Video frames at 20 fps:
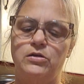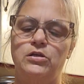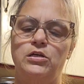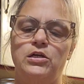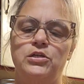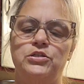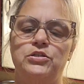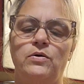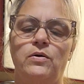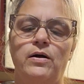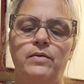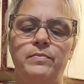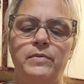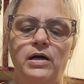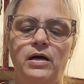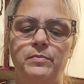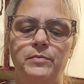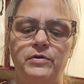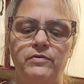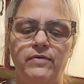So I'm
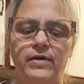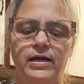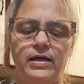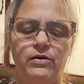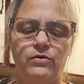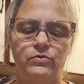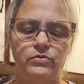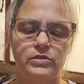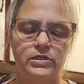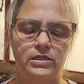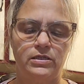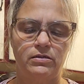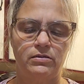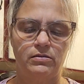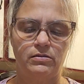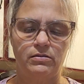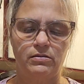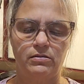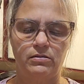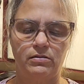coming around,
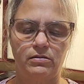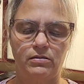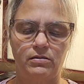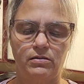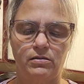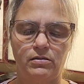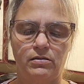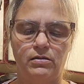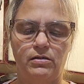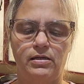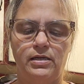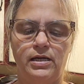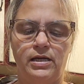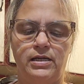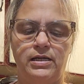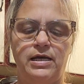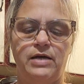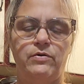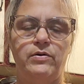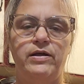and
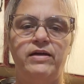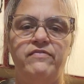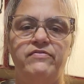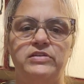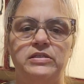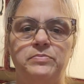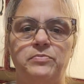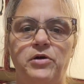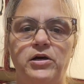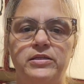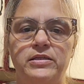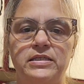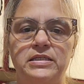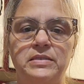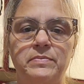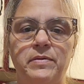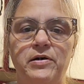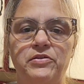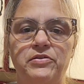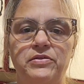now I have a spot that's
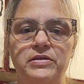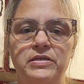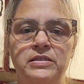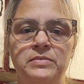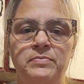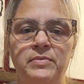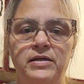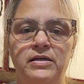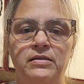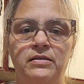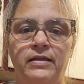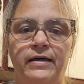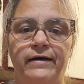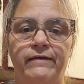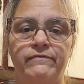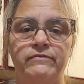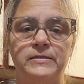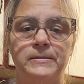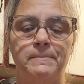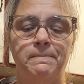about this big
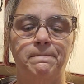left.